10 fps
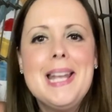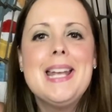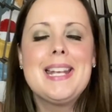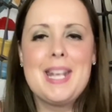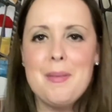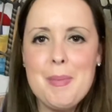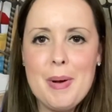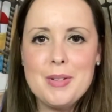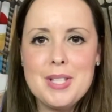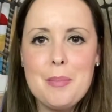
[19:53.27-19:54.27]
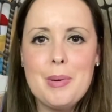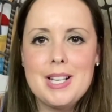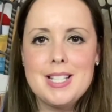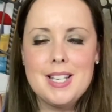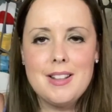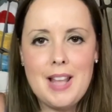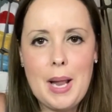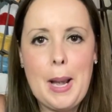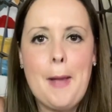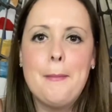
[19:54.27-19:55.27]
keep me posted, but until
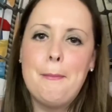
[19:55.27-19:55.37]
then,